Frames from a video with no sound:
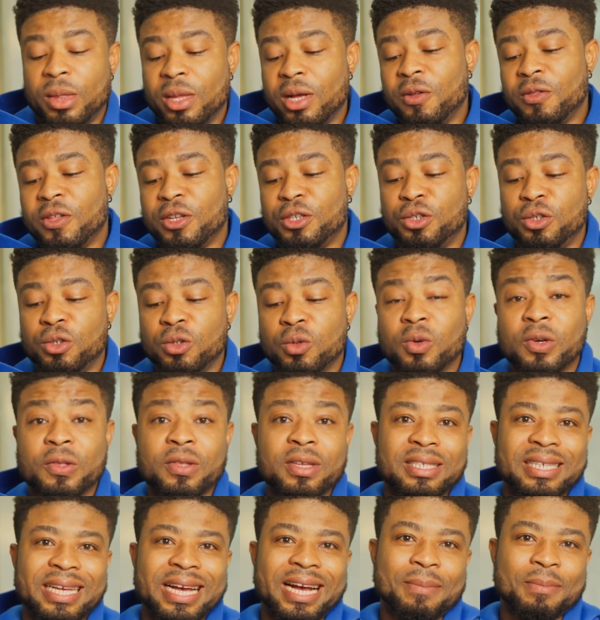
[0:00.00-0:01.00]
Now that you know what
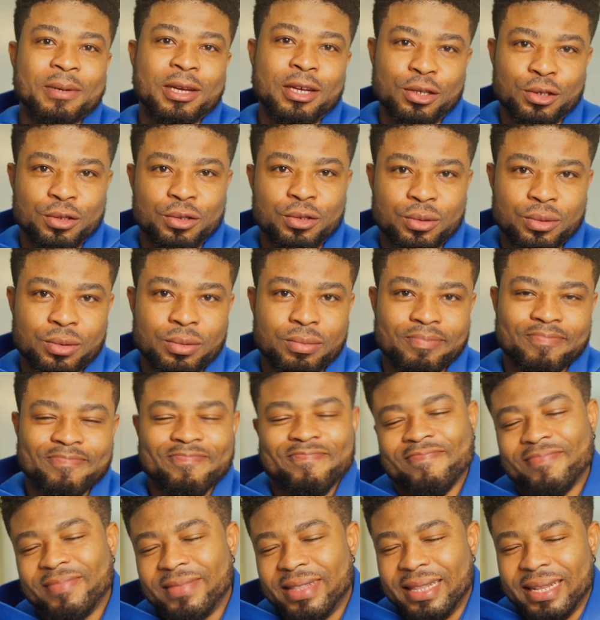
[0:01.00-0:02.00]
this app can do,
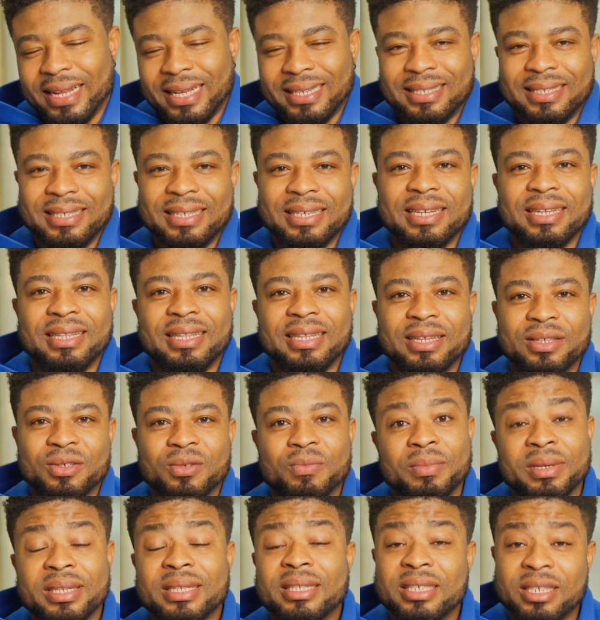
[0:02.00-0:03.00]
let's dig a
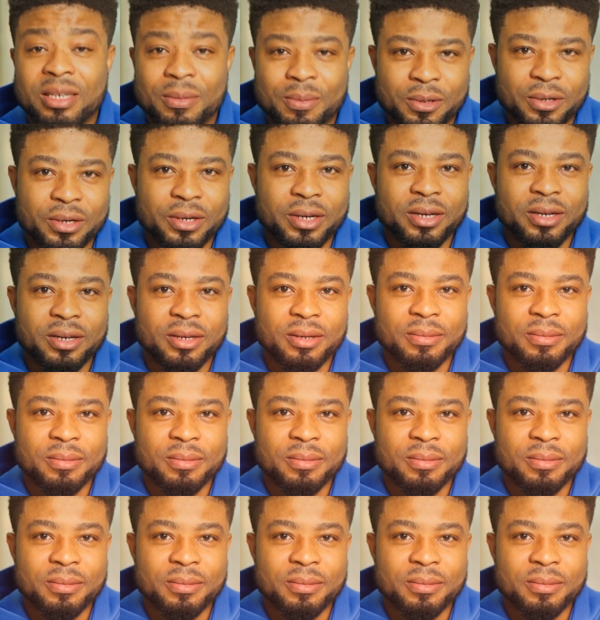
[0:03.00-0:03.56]
little bit deeper.